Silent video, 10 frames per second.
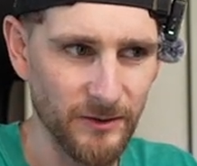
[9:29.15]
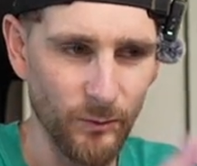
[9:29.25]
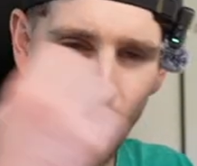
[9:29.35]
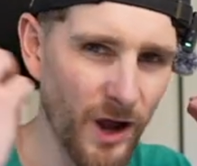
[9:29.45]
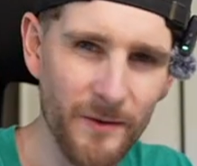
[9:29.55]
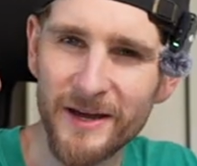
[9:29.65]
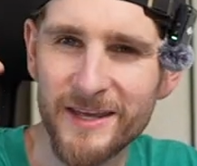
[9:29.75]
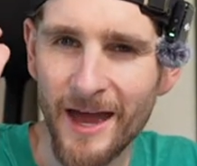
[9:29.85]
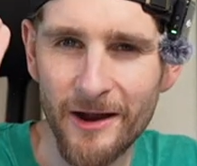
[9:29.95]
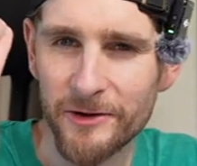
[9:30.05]
Why am I
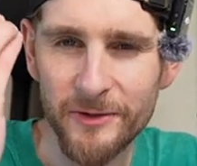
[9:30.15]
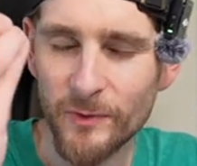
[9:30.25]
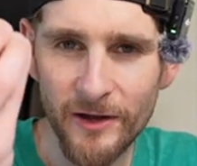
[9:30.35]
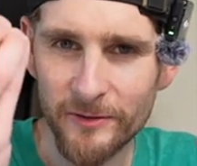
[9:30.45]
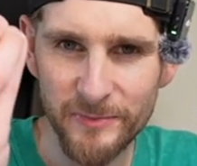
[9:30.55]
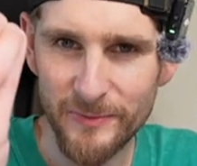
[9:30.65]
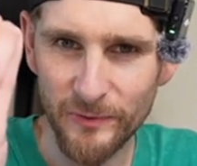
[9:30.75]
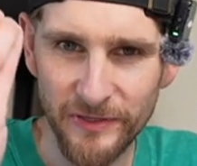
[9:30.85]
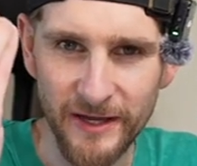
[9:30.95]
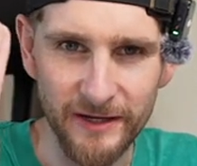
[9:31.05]
caring what other
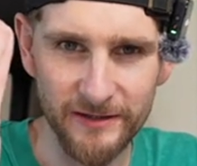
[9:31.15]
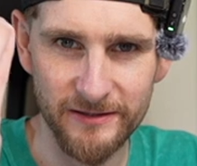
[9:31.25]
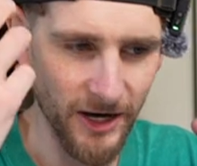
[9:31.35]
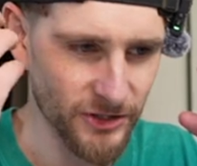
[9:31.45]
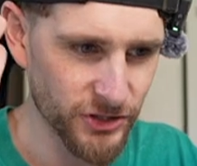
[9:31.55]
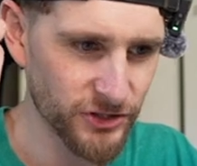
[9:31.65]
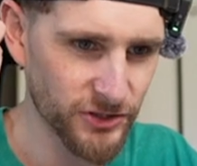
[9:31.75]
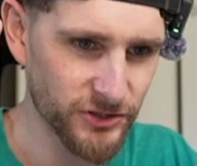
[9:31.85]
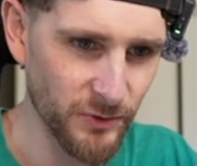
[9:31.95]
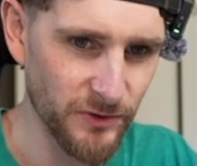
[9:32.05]
people think? I should
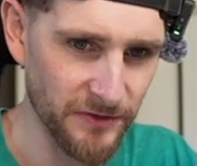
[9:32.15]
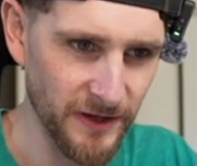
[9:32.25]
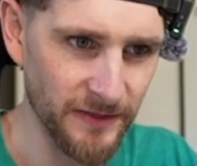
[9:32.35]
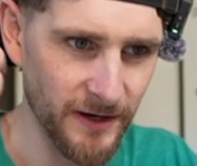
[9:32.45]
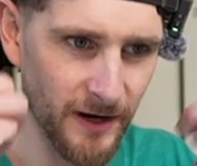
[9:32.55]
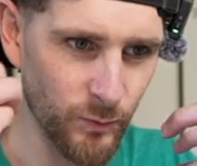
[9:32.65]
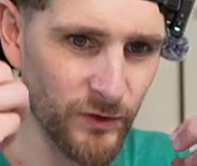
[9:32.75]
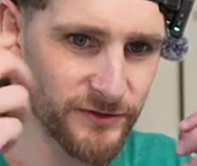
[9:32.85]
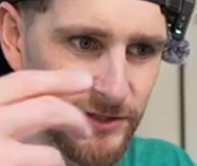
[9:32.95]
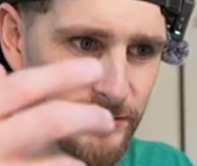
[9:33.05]
just do the thing that I
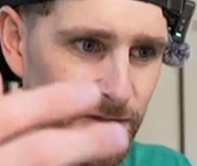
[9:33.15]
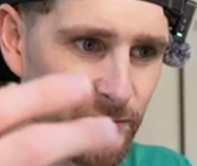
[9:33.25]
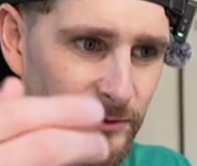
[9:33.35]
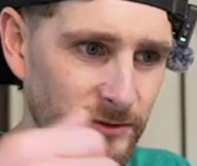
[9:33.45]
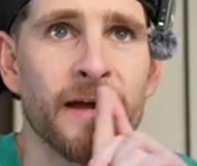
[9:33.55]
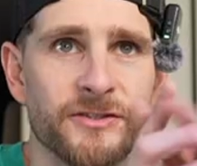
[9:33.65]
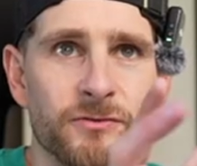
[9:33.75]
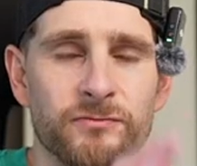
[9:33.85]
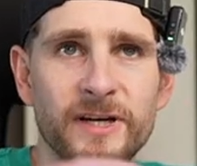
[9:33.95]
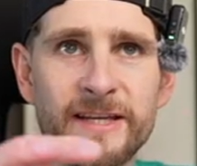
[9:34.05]
want to do and
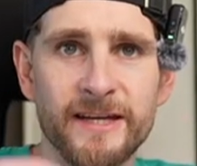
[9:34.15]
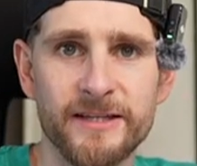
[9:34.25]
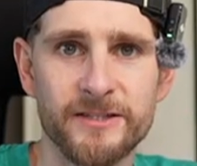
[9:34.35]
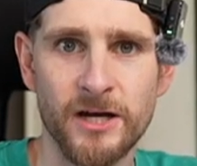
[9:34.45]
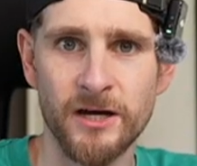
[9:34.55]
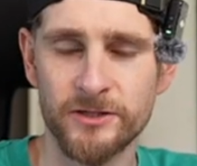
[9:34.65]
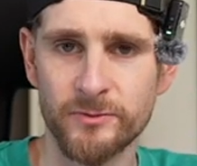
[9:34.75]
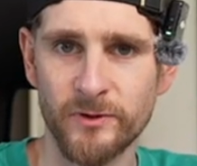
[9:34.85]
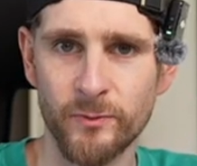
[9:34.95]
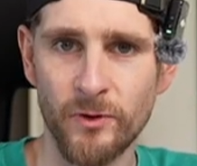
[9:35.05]
to really get in
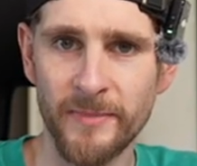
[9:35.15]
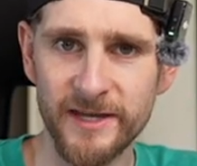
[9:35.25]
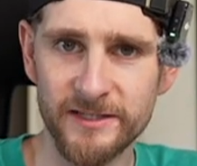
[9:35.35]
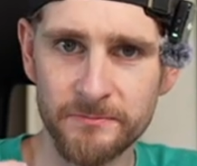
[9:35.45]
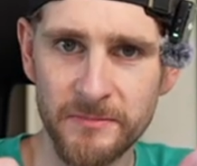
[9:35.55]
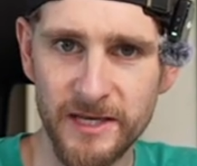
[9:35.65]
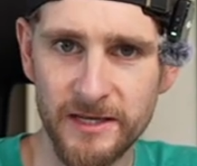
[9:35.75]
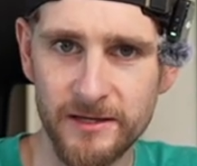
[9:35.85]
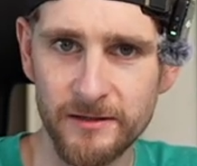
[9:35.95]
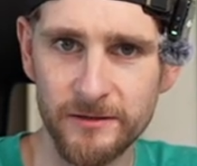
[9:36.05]
touch with what makes
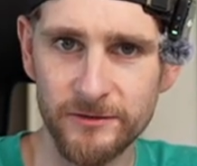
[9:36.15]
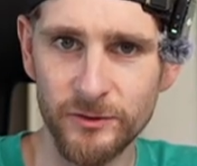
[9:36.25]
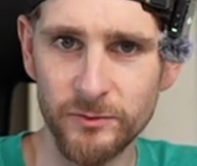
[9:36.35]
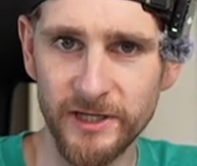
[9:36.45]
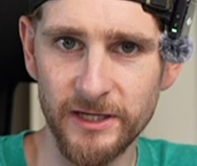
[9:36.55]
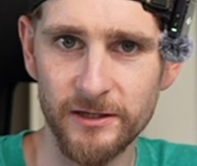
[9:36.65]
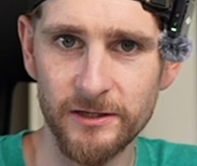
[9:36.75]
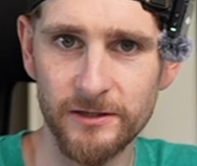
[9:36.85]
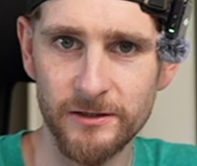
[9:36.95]
me unique.